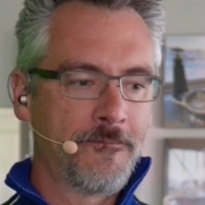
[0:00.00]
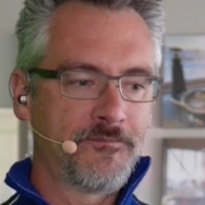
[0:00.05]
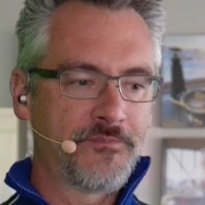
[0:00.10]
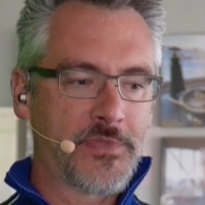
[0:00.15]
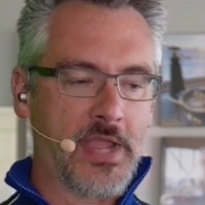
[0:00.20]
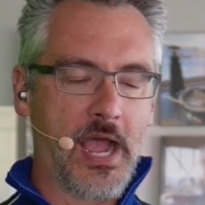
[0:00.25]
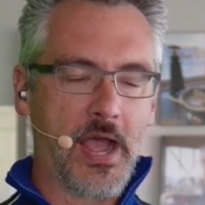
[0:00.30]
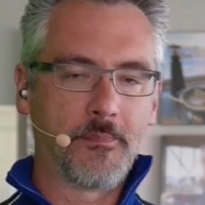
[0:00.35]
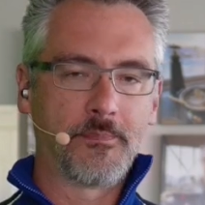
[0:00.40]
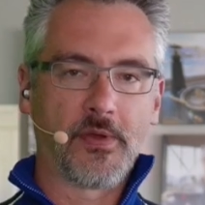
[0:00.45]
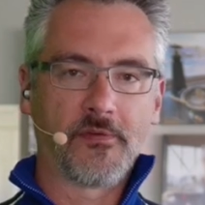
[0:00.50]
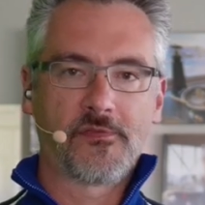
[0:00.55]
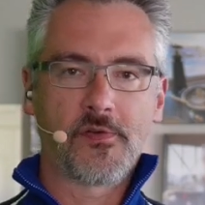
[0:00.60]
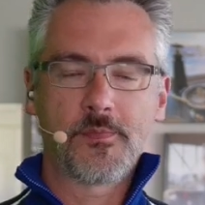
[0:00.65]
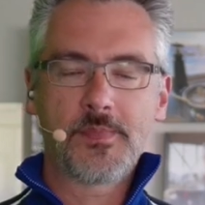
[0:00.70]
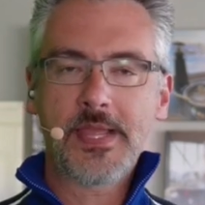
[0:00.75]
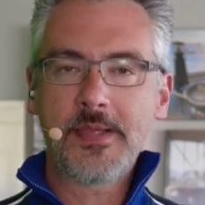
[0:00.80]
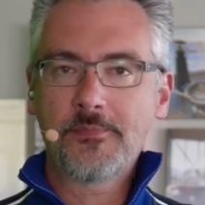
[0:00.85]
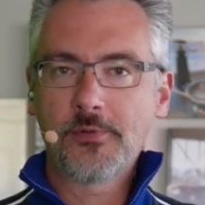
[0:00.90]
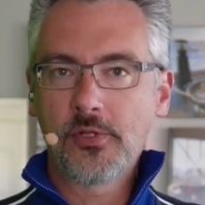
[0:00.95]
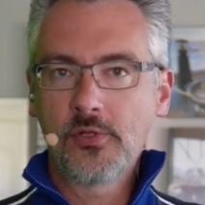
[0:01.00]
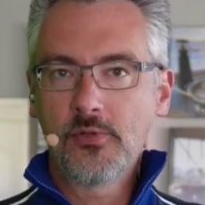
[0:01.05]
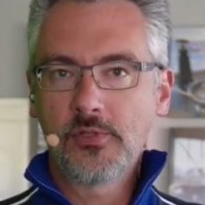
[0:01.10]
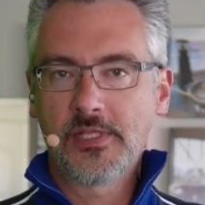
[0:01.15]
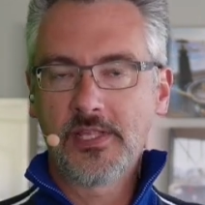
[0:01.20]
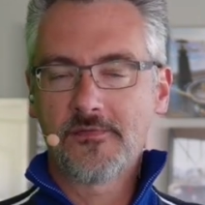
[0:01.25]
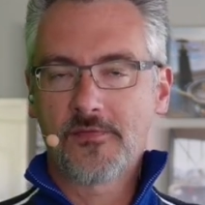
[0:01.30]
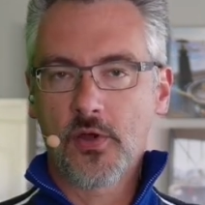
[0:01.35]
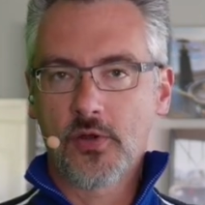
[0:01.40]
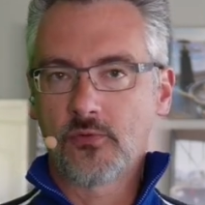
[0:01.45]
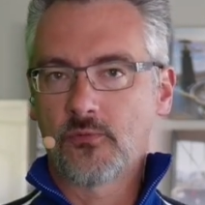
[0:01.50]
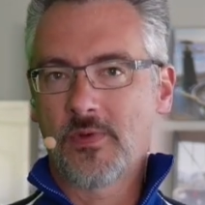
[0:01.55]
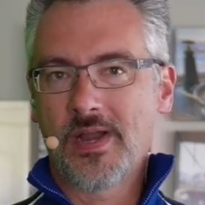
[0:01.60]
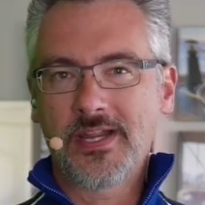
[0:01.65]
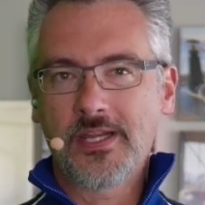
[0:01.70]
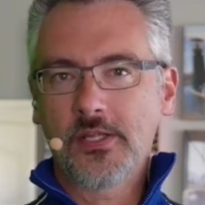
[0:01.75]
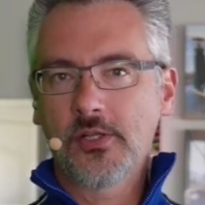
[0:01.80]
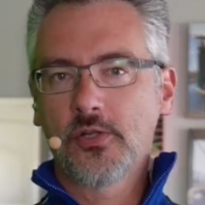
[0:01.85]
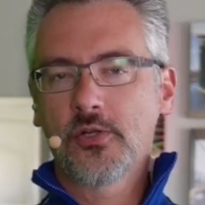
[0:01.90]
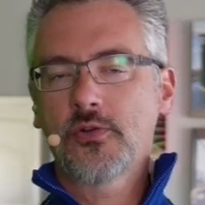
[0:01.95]
Uh, but for people who live on
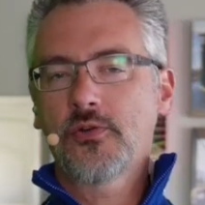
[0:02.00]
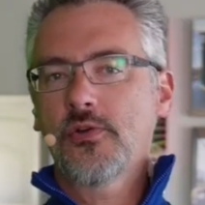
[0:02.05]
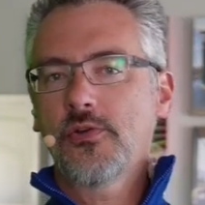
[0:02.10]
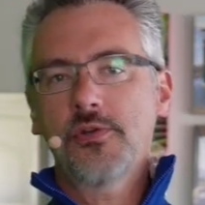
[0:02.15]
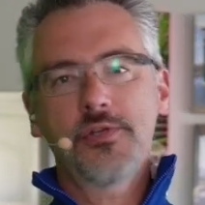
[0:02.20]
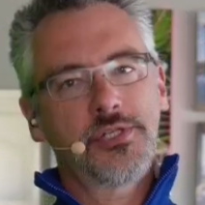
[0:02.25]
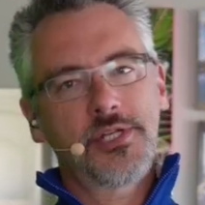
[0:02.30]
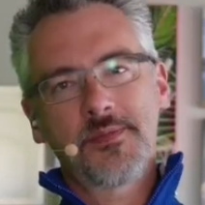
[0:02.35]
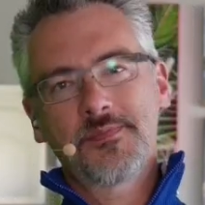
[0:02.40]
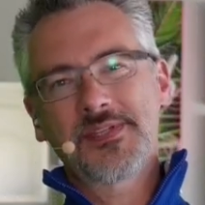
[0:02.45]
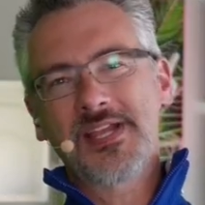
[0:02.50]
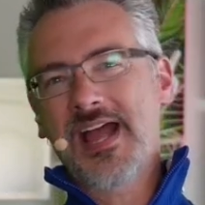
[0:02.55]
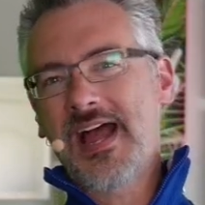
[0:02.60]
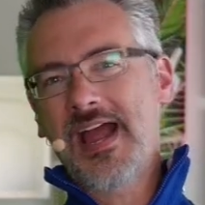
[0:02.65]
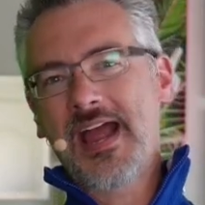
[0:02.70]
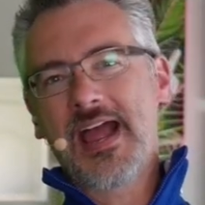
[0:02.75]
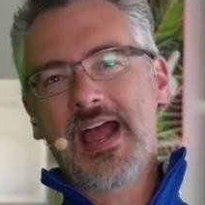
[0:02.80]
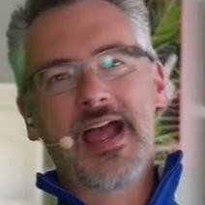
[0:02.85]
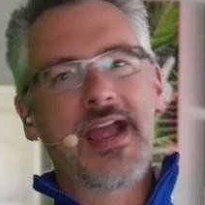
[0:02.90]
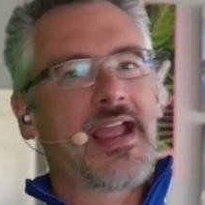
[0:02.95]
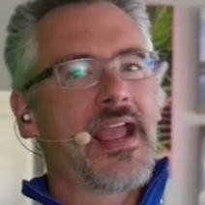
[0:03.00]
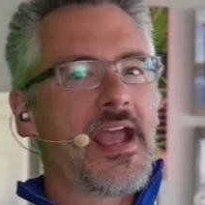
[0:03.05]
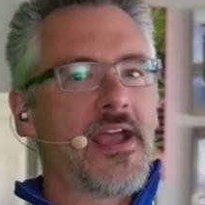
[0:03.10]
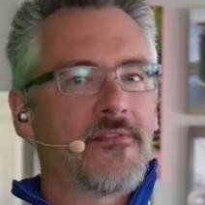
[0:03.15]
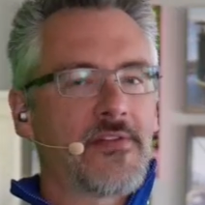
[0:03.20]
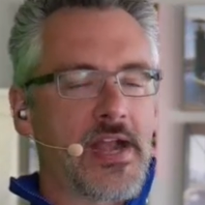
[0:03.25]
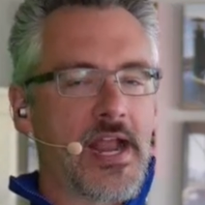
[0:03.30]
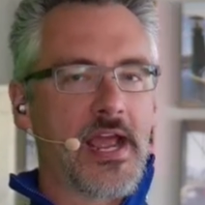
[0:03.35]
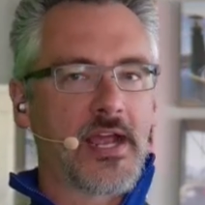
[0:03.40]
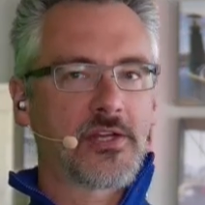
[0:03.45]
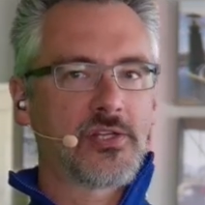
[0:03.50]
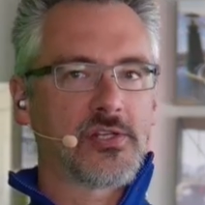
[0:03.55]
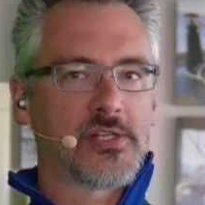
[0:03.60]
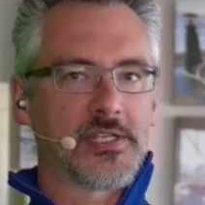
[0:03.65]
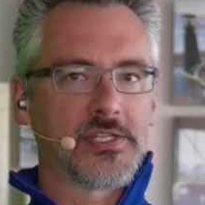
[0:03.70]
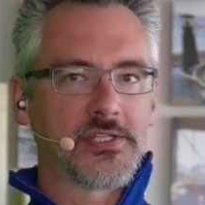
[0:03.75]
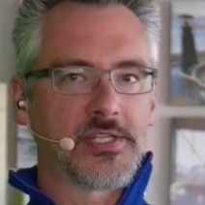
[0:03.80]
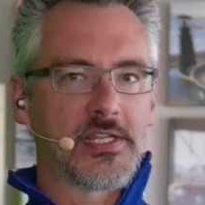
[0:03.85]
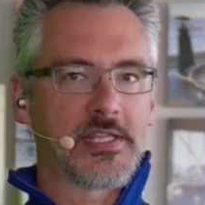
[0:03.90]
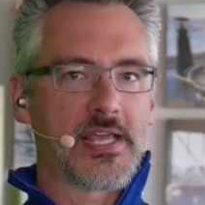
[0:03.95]
regular cruise ships, I, I haven't
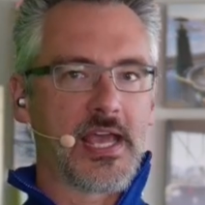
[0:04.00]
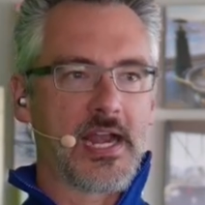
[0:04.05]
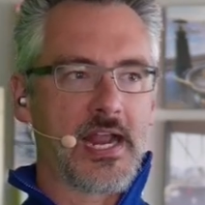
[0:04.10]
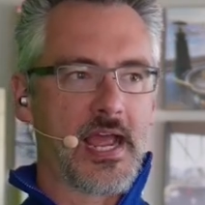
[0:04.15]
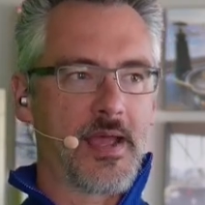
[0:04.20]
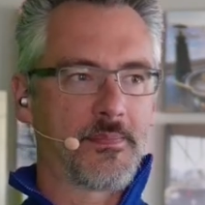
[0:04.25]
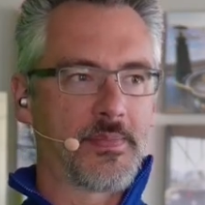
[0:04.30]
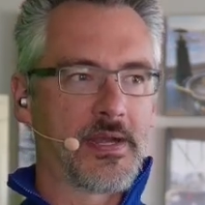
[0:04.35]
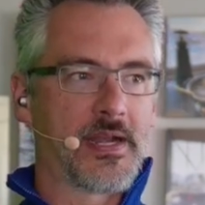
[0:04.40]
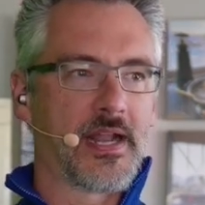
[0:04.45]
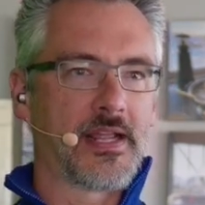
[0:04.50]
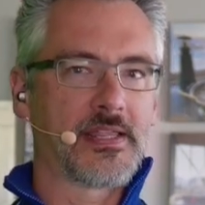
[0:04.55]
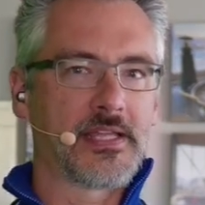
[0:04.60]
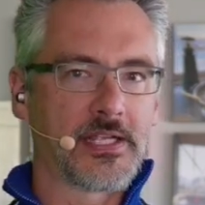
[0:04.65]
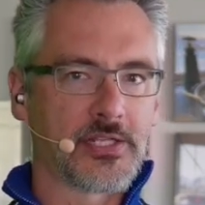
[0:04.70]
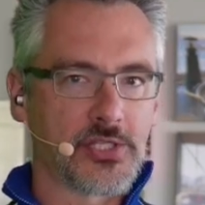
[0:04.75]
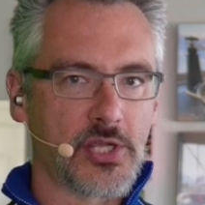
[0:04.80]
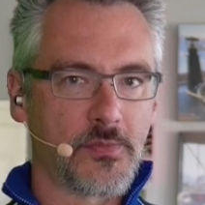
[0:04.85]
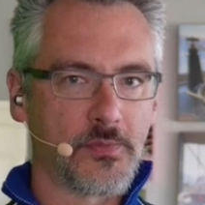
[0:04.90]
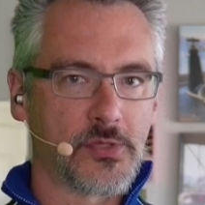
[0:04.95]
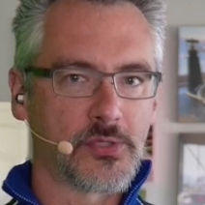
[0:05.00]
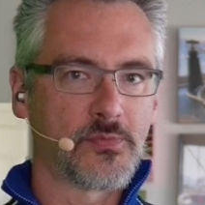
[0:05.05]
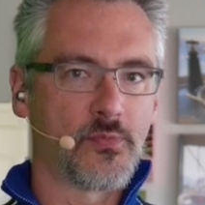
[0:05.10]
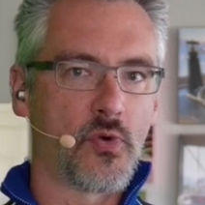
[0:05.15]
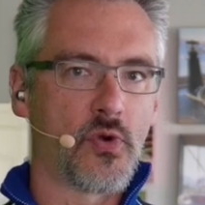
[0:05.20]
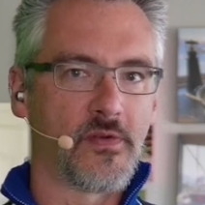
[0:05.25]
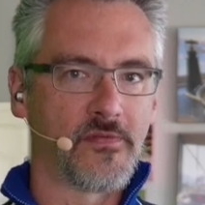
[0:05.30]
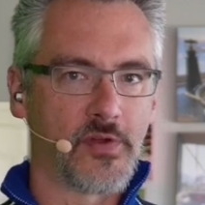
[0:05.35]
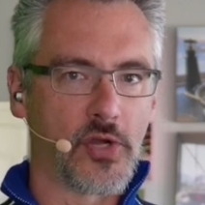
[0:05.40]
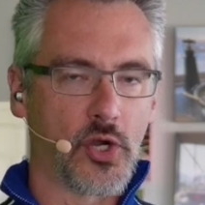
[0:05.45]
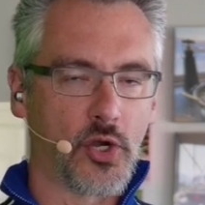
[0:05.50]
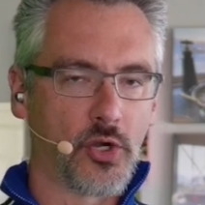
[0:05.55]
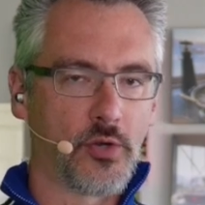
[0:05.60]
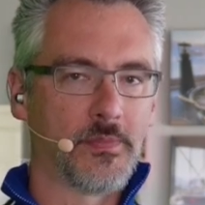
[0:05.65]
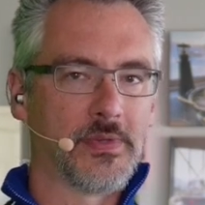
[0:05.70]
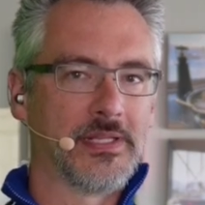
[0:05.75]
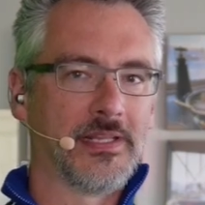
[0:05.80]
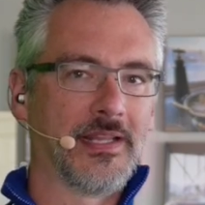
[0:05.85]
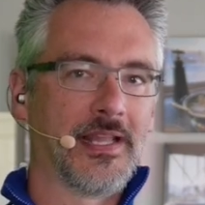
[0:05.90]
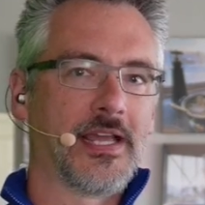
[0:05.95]
actually seen that happen. And I think it's almost more of an
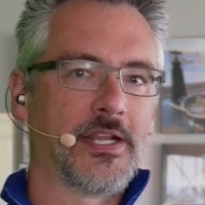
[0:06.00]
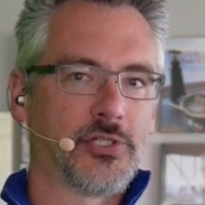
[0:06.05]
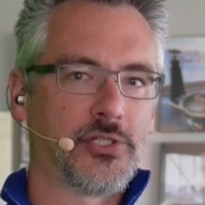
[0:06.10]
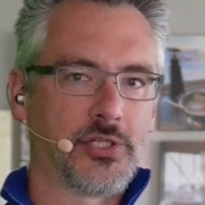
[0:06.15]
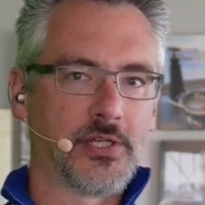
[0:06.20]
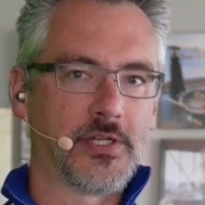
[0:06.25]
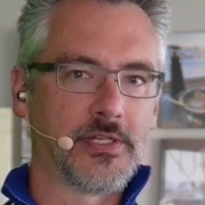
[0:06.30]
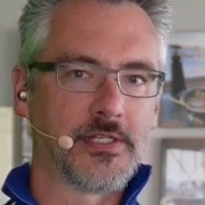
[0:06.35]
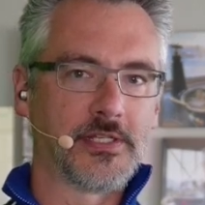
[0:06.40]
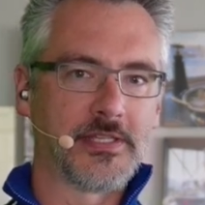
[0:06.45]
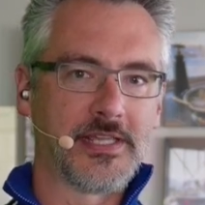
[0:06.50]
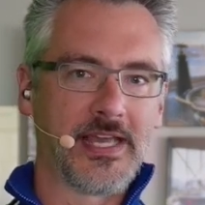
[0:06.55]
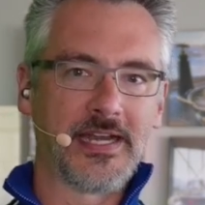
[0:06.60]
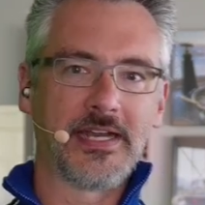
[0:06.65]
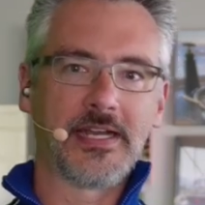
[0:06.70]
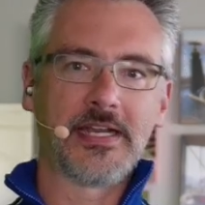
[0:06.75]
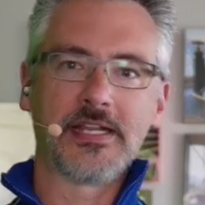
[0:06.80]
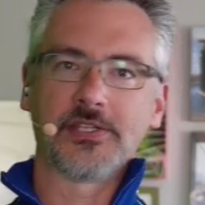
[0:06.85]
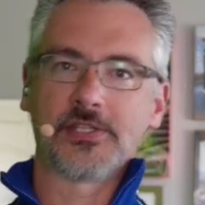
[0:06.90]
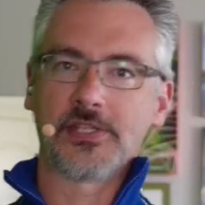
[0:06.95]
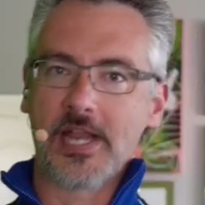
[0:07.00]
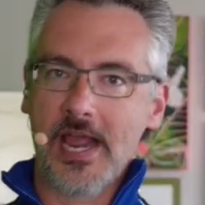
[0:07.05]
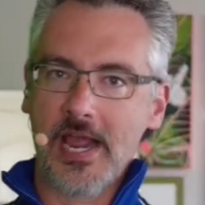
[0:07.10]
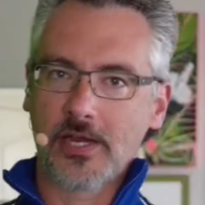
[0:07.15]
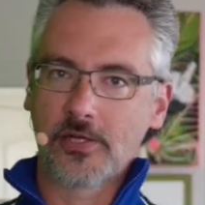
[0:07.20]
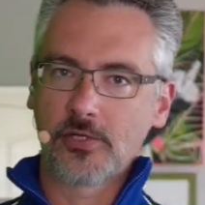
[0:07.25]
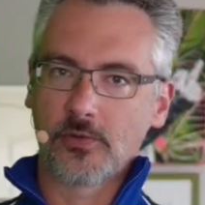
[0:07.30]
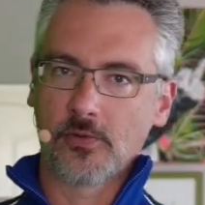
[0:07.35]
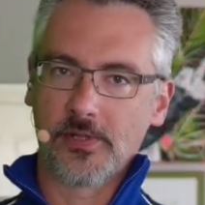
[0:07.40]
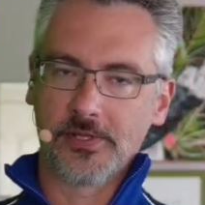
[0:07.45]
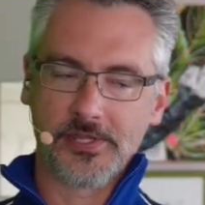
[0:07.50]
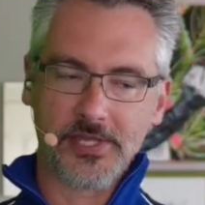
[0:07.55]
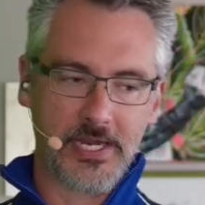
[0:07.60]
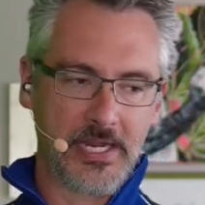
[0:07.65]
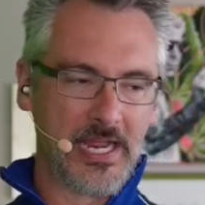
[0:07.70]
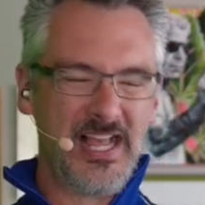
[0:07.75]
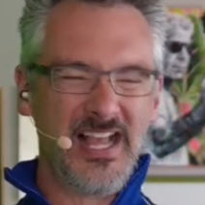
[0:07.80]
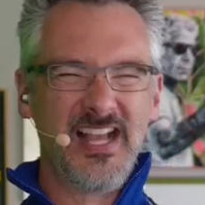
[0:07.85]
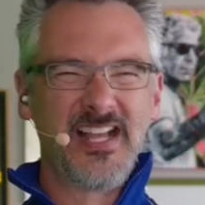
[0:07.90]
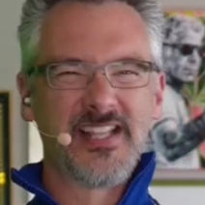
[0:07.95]
urban legend than it is an actual thing.